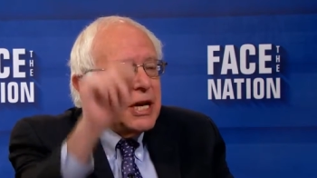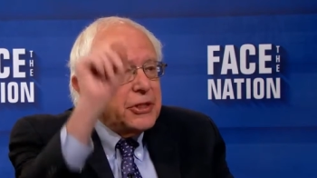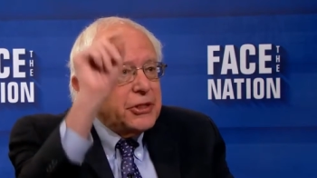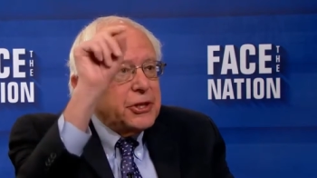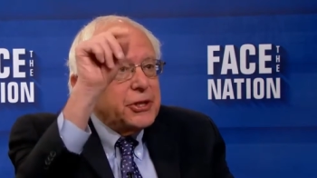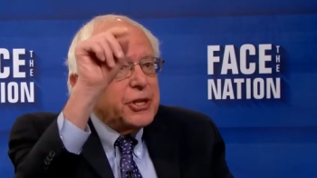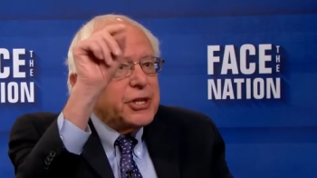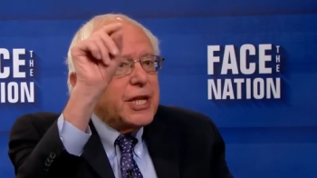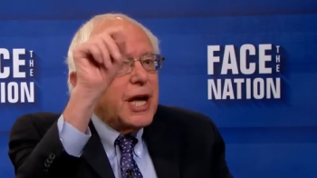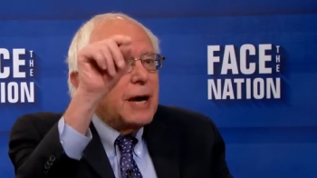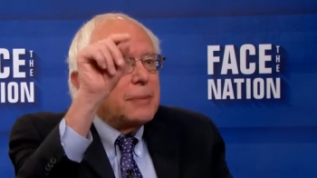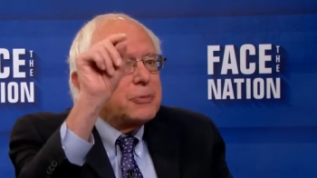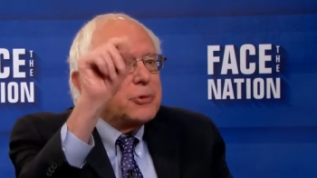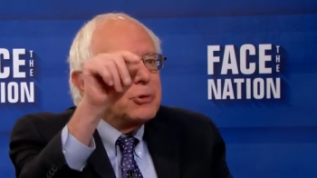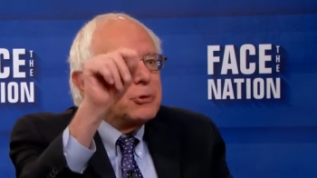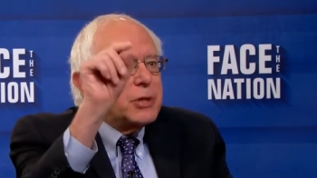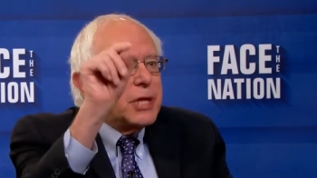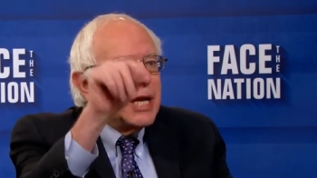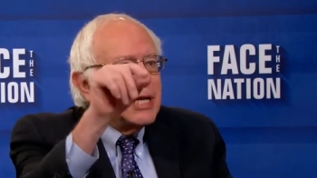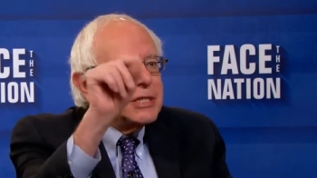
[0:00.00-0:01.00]
to the top
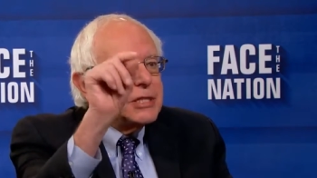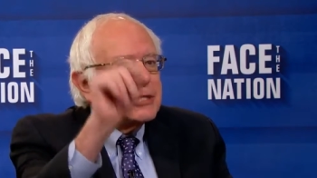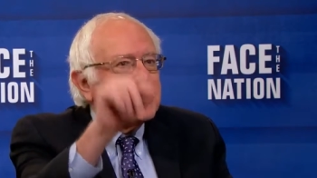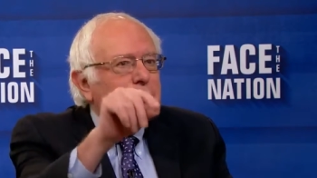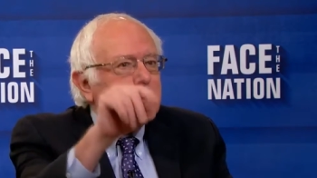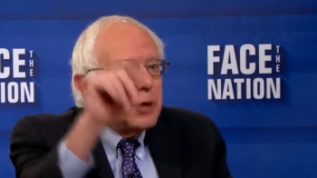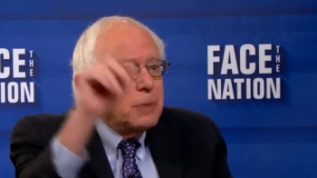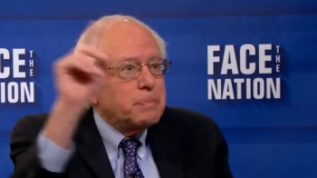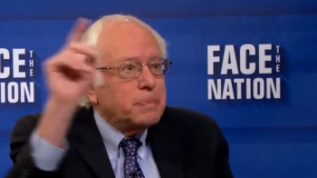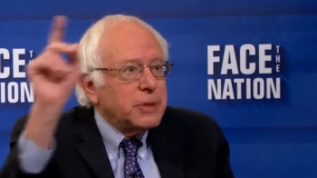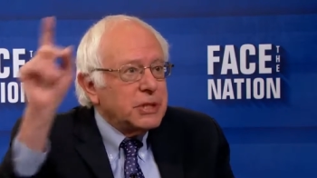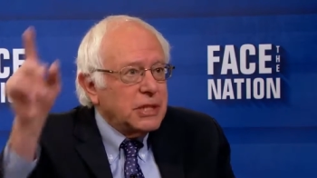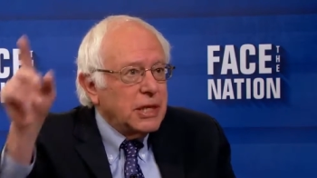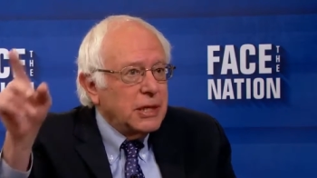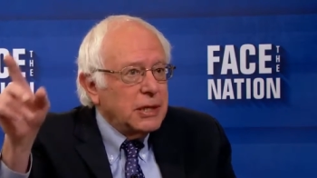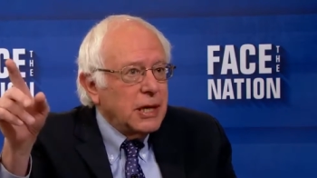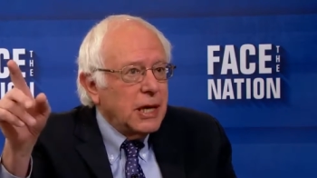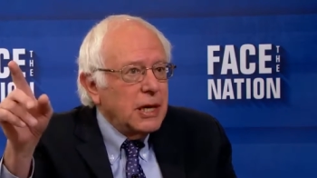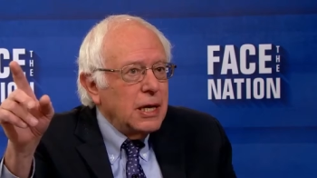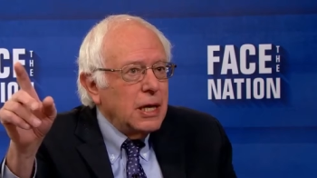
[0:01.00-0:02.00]
two tenths of 1%